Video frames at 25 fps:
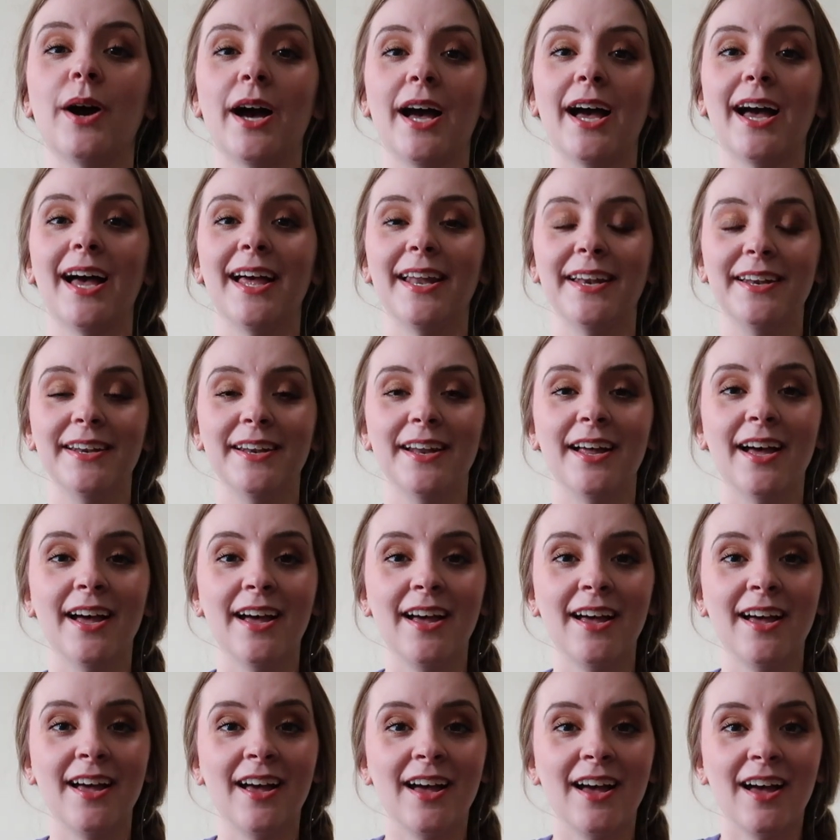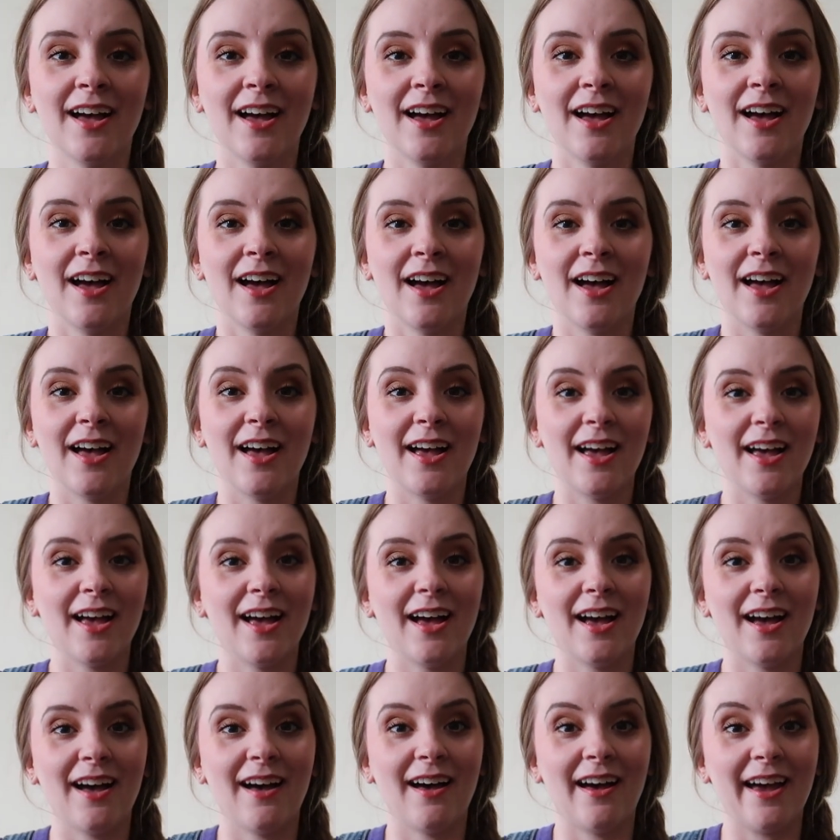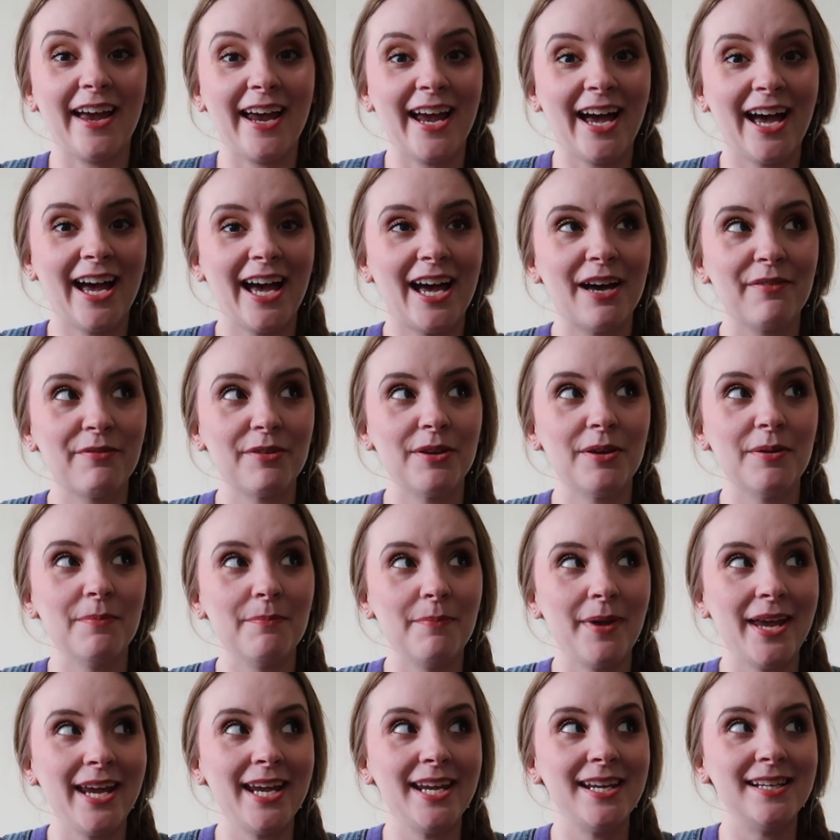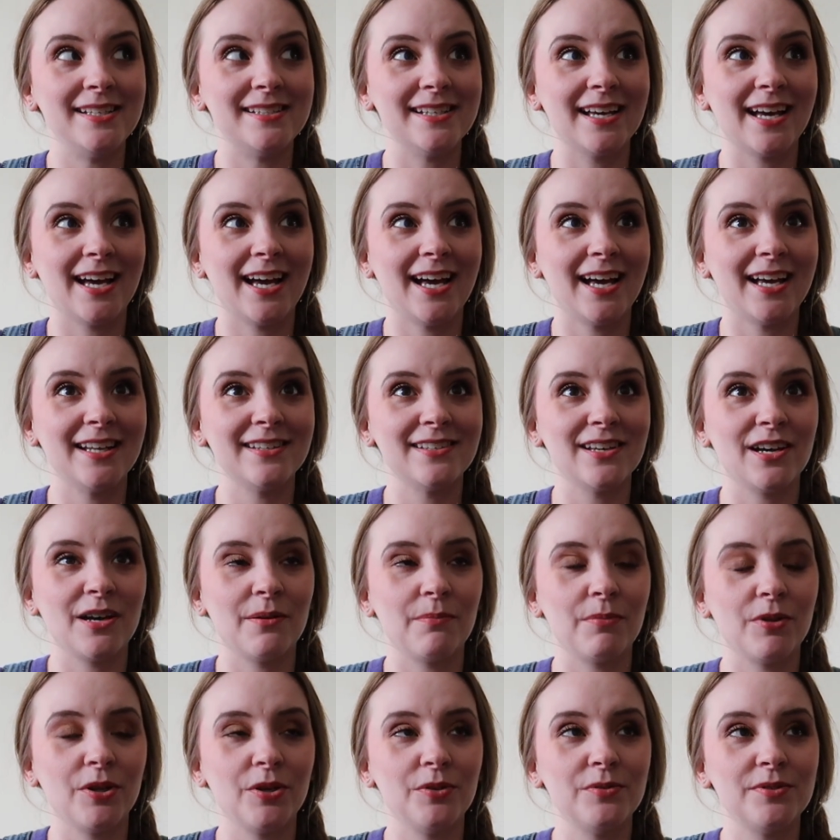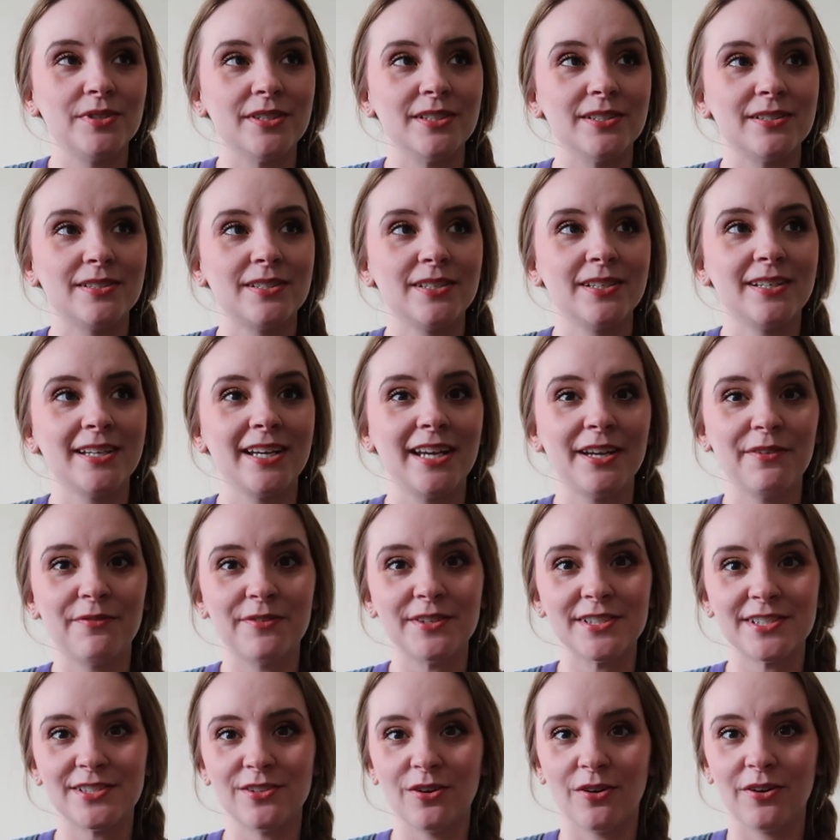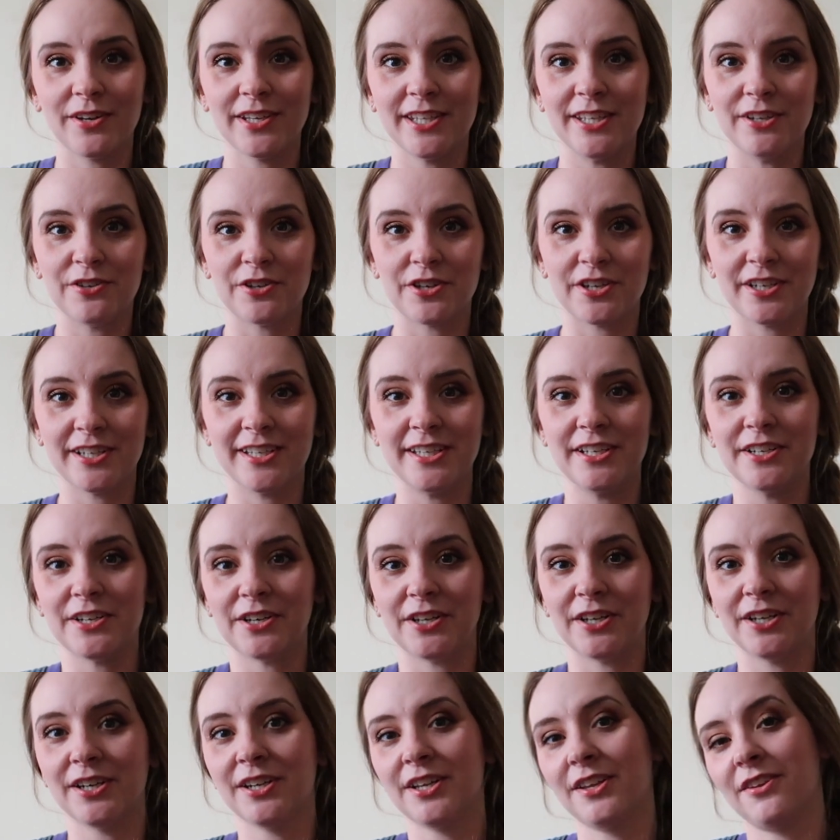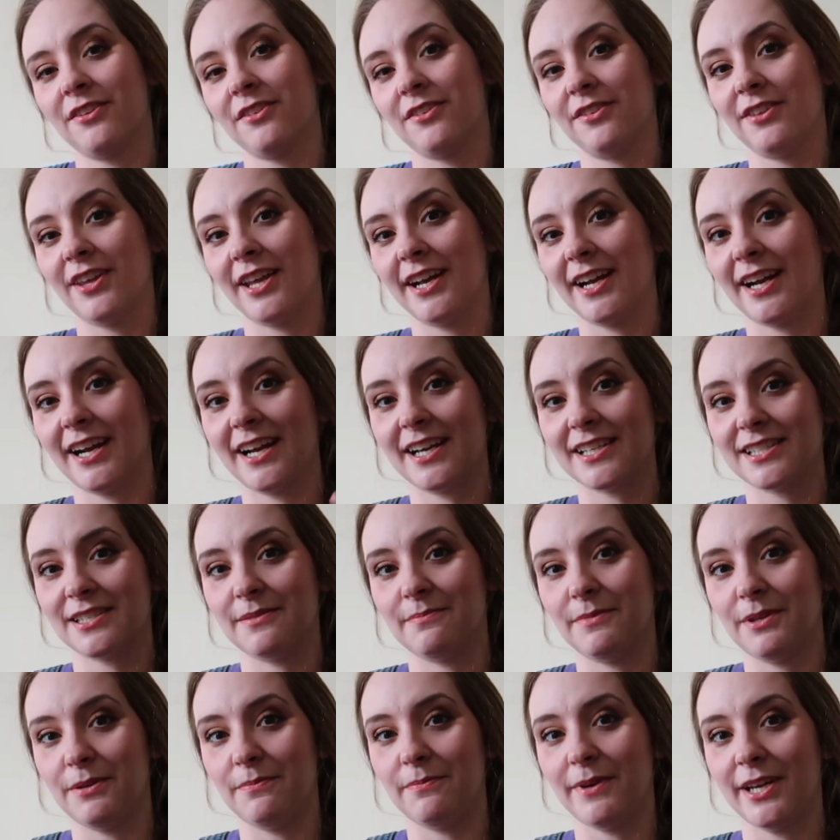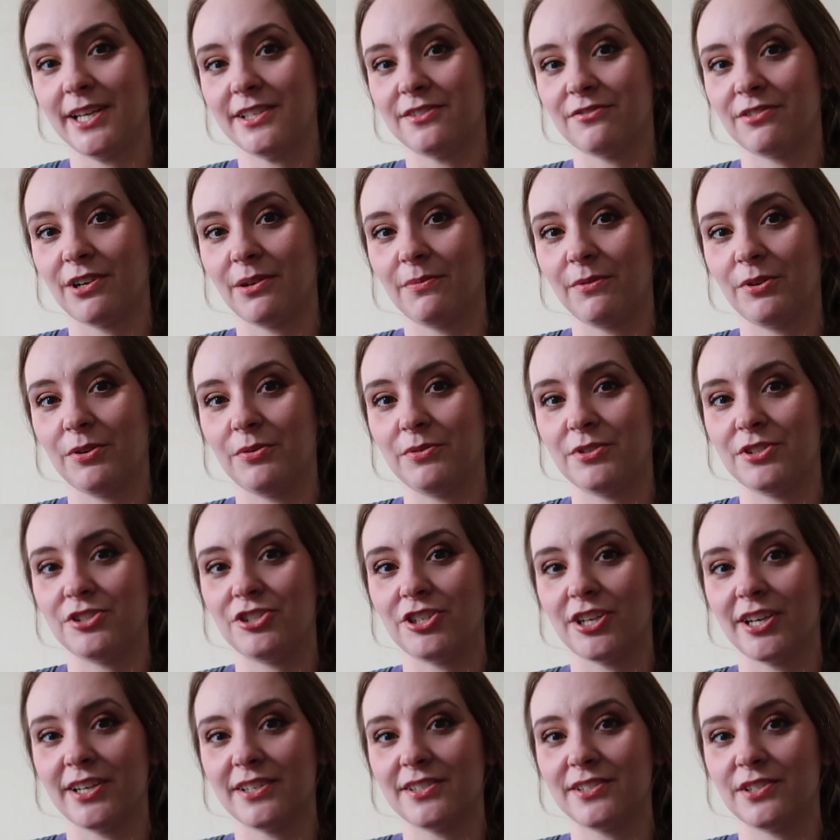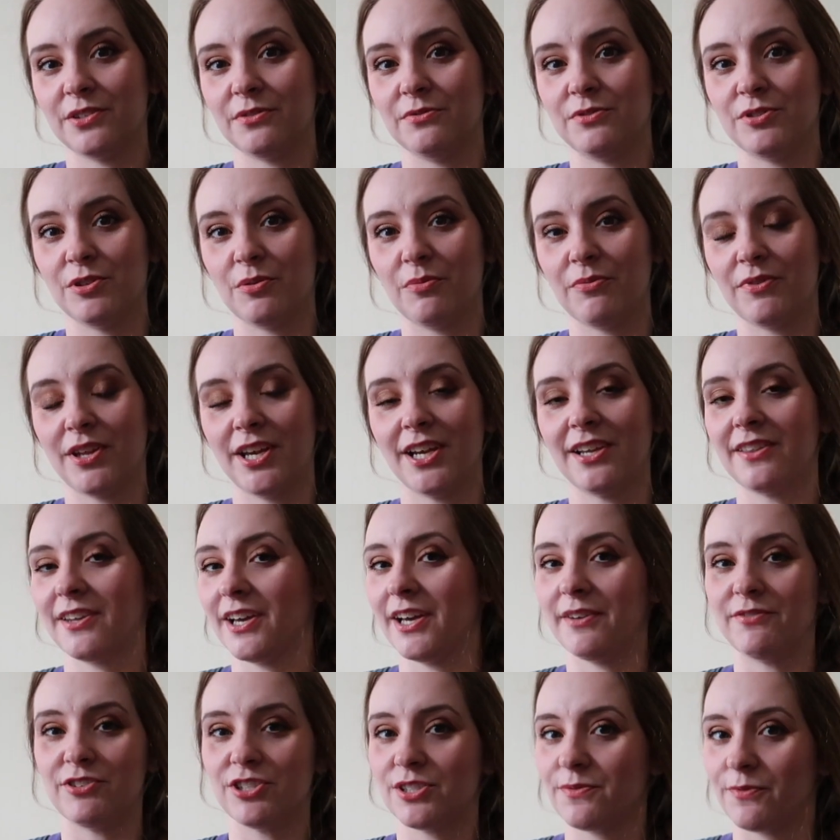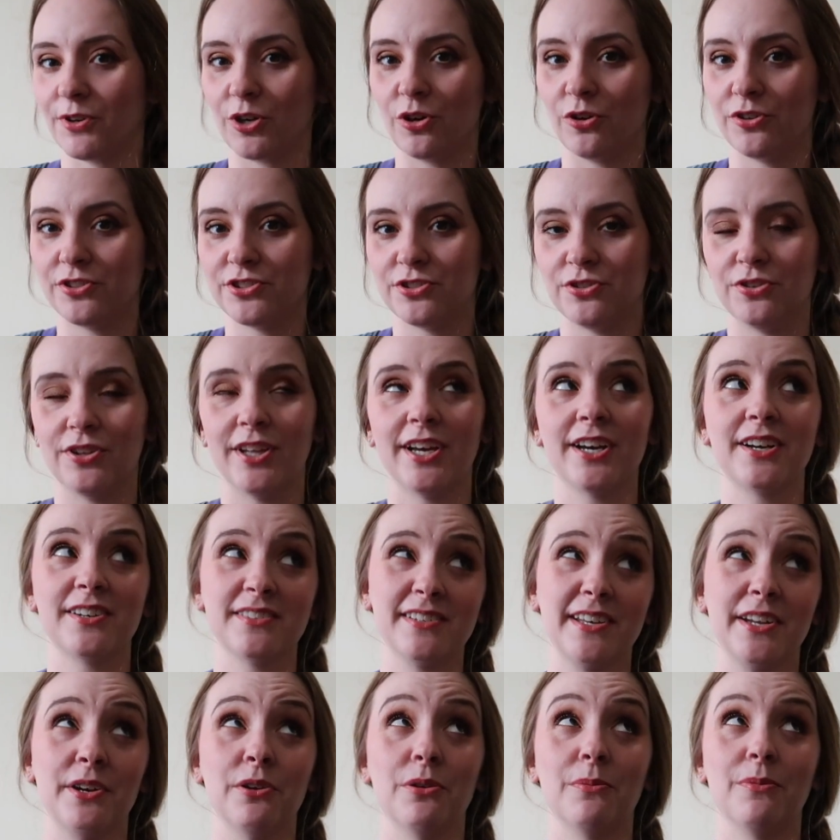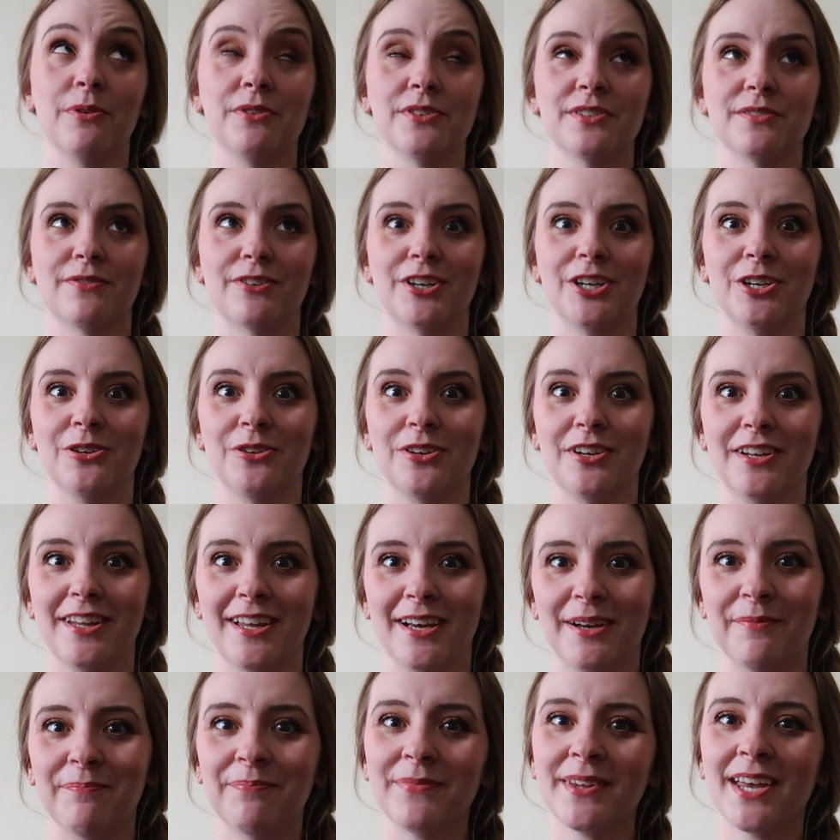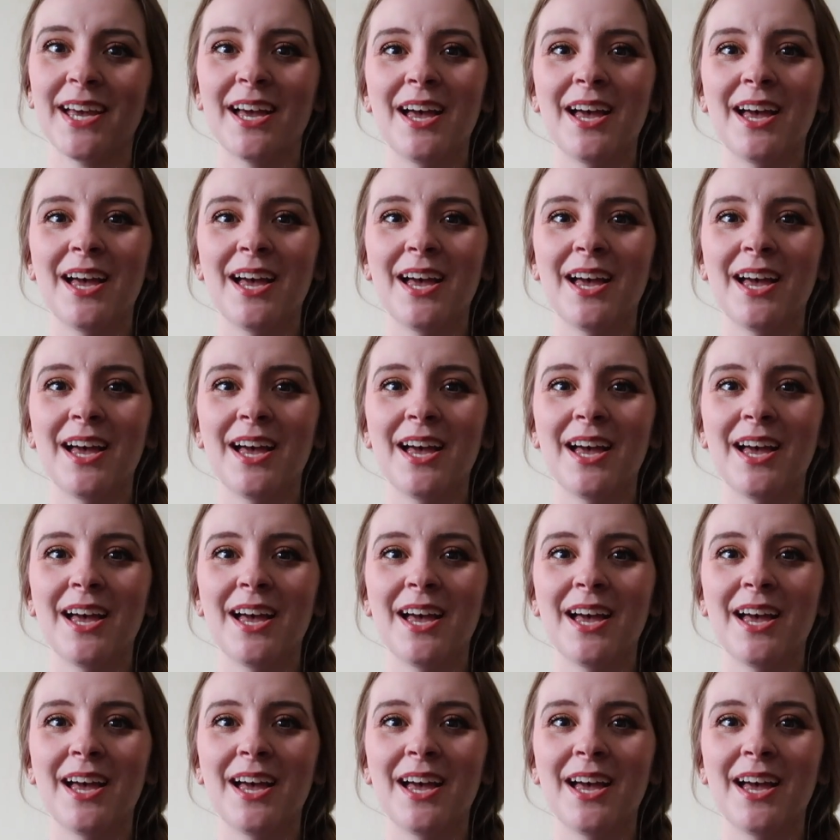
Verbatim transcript: when I have it made and uploaded. If it's not here or here, then it hasn't been made or uploaded yet. So don't think that I've just forgot to do that because I know I'm also very good at that.